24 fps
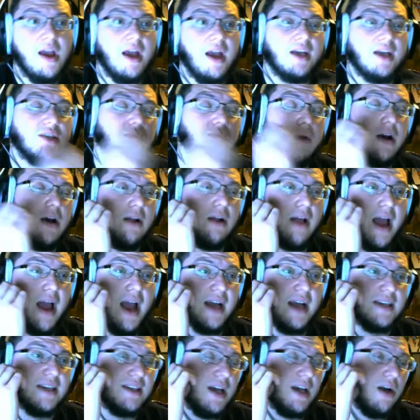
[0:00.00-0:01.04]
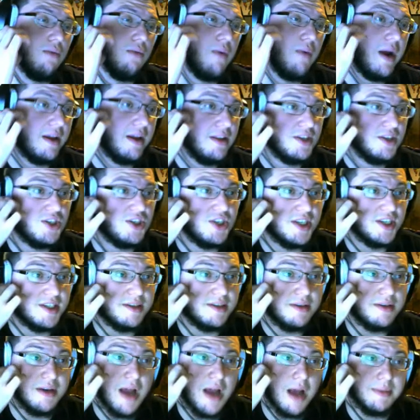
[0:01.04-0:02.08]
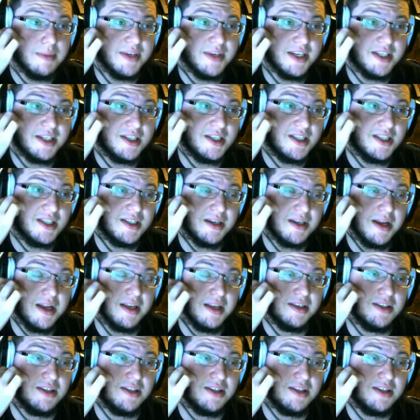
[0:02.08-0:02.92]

as well as Reckless just ups its